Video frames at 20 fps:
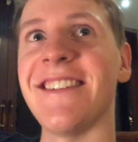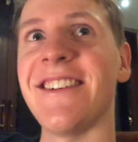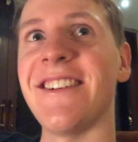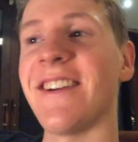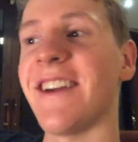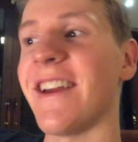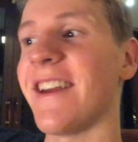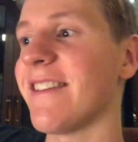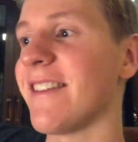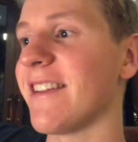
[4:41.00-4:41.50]

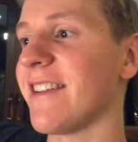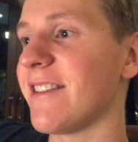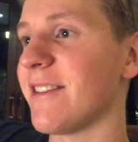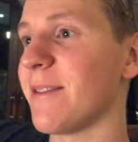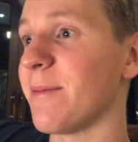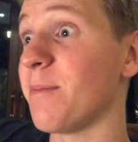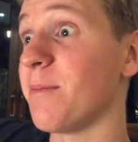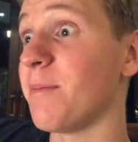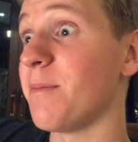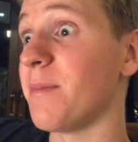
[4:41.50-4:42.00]
Okay,
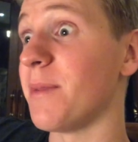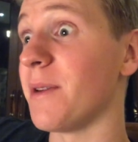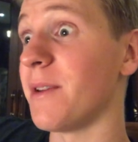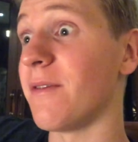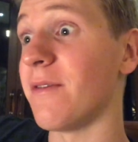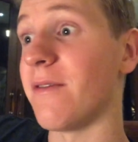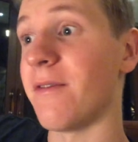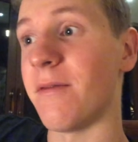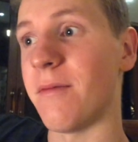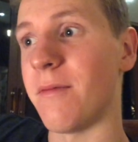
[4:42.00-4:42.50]
that's a bit
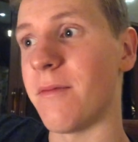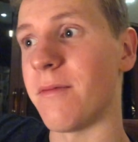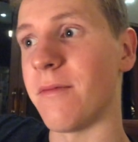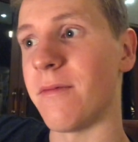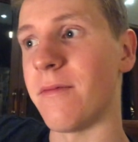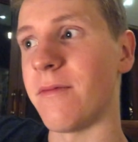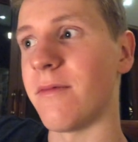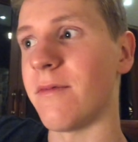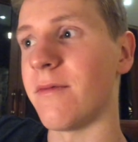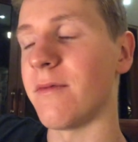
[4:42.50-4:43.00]

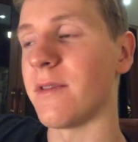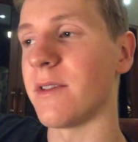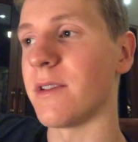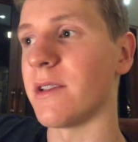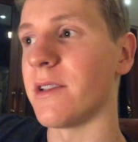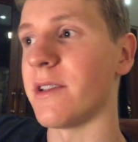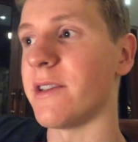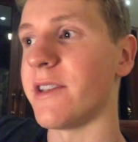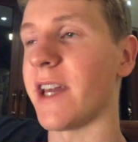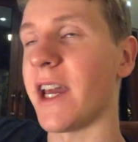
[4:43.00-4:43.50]

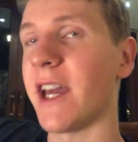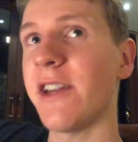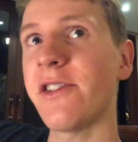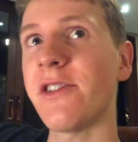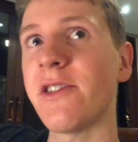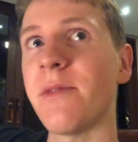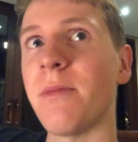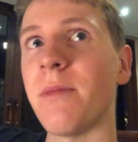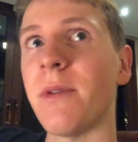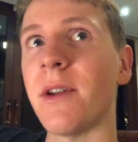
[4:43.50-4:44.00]

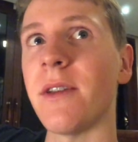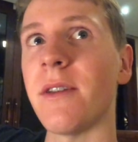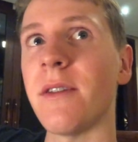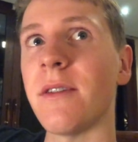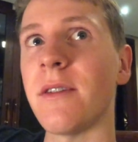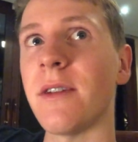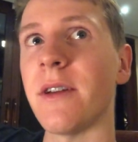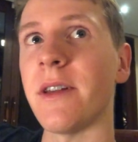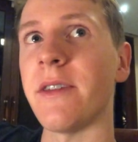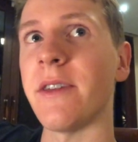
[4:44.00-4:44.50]
attached, but
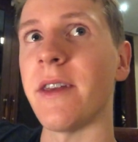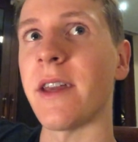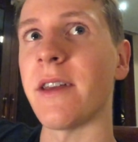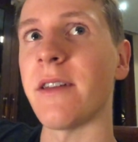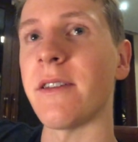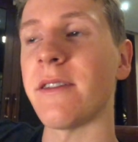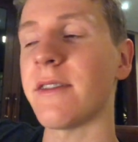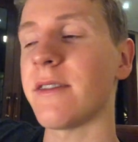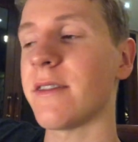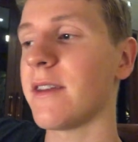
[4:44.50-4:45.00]
I
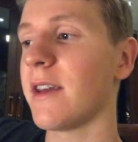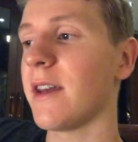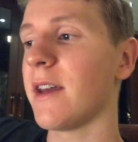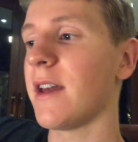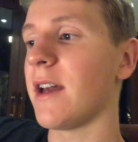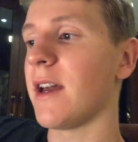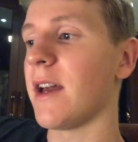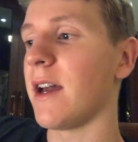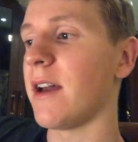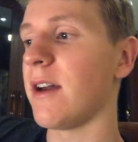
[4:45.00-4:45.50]
take it.
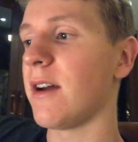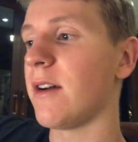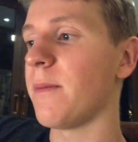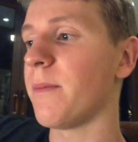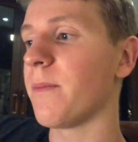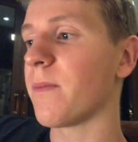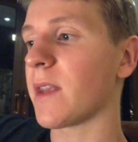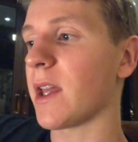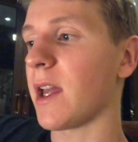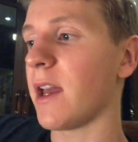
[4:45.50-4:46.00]

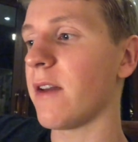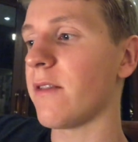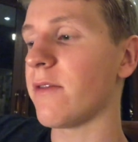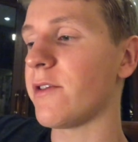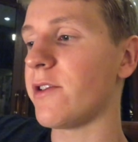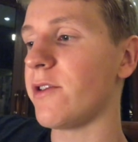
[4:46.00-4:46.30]
I